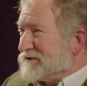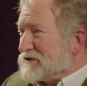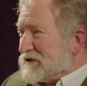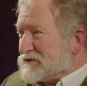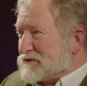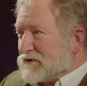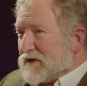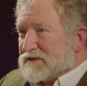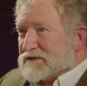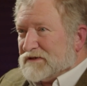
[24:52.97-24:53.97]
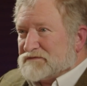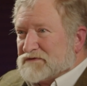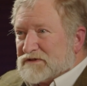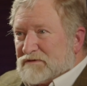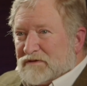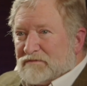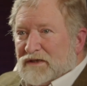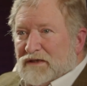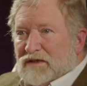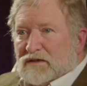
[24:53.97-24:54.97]
Jesus Christ lives in
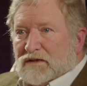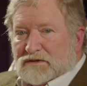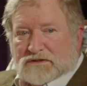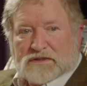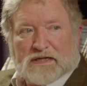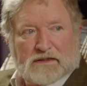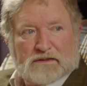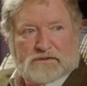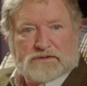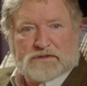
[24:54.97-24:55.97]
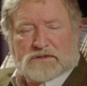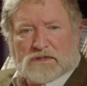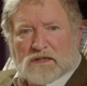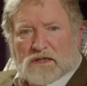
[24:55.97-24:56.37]
me. That's the diagnosis.